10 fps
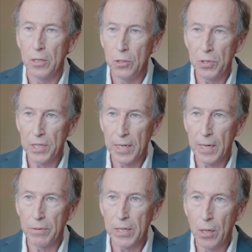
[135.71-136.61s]
using
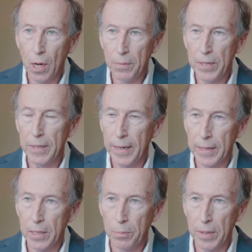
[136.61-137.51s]
our recombinant
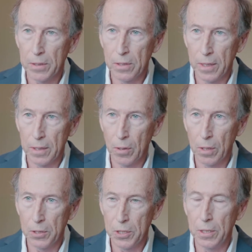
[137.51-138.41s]
Acuplex
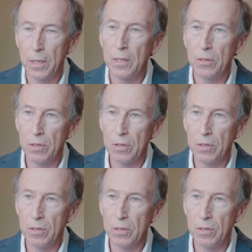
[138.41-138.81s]
technology to